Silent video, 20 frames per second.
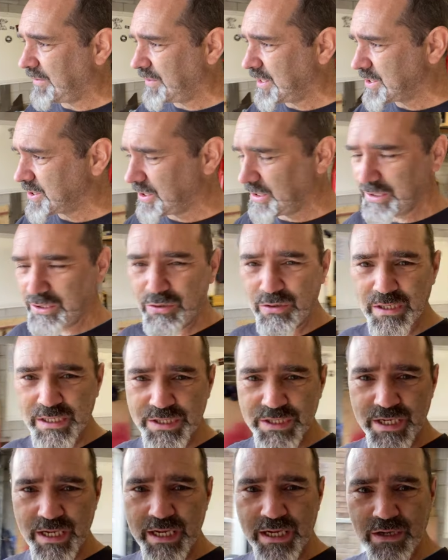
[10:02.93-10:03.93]
I've actually got a
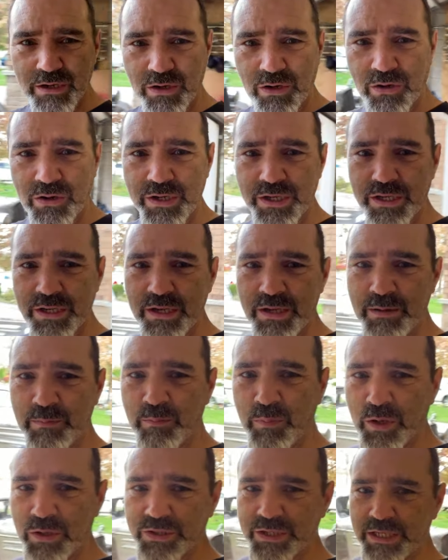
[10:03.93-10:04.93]
set on
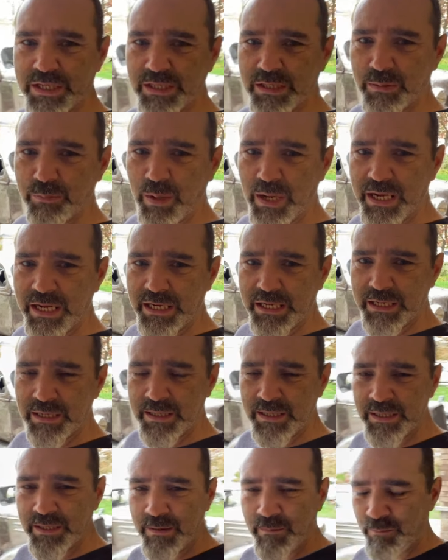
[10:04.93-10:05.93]
Bugsy at the back
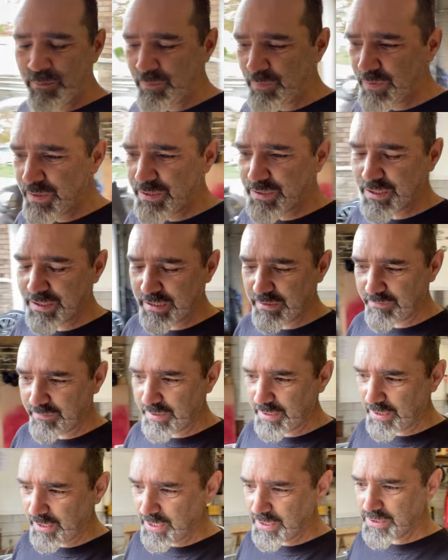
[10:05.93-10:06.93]
to
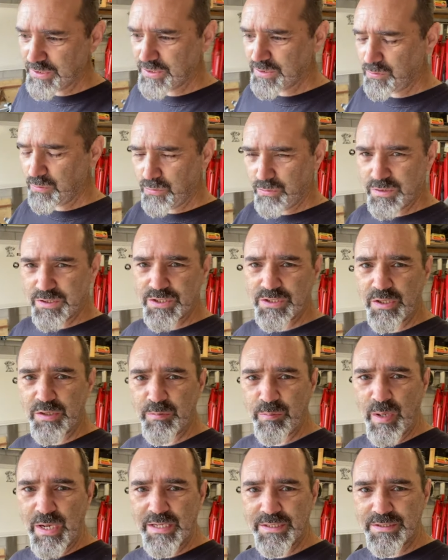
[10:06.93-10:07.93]
convert his
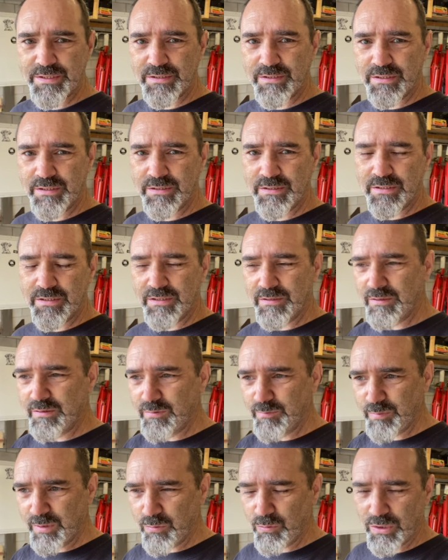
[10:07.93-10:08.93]
stud pattern.
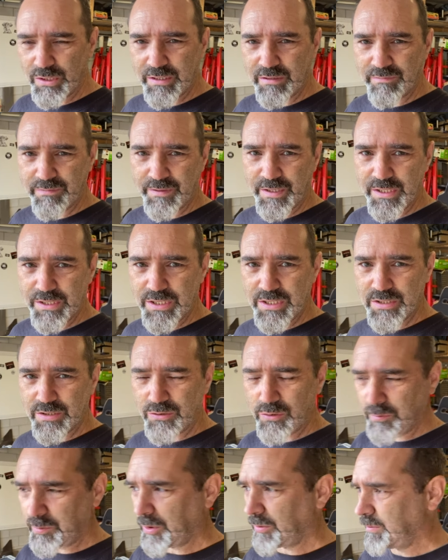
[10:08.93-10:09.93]
Been working for a year,
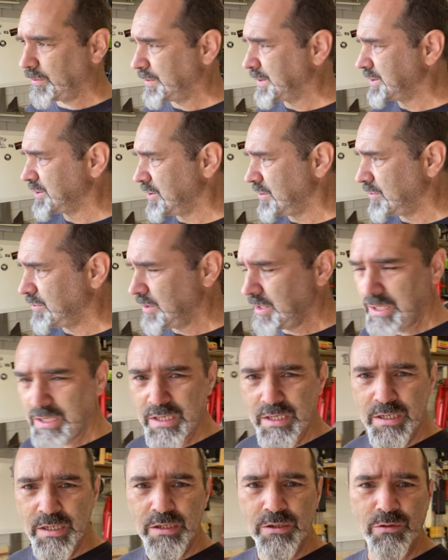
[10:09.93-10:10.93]
no problem at all.
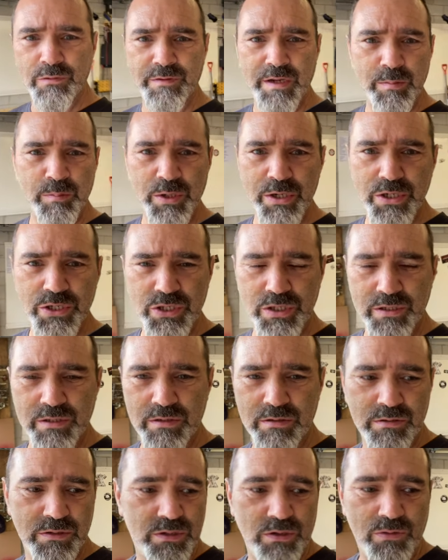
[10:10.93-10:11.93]
No vibration,
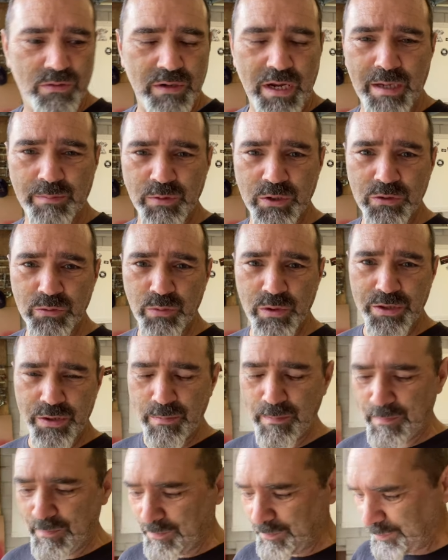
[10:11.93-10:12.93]
so I'm good with
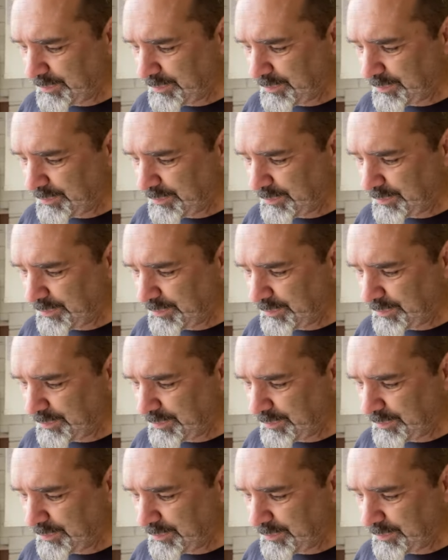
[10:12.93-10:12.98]
them.